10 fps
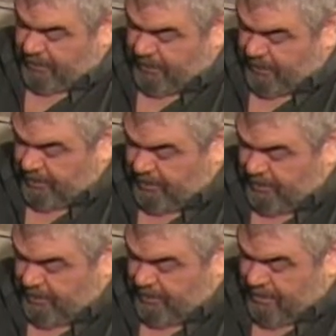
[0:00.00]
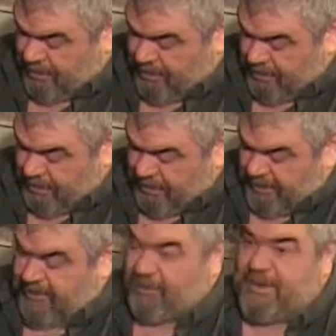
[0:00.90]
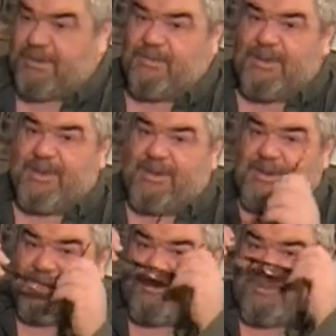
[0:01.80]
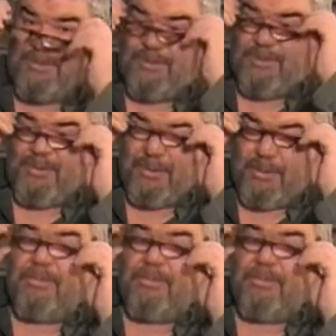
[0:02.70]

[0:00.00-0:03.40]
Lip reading: it. Lets me get my extra strong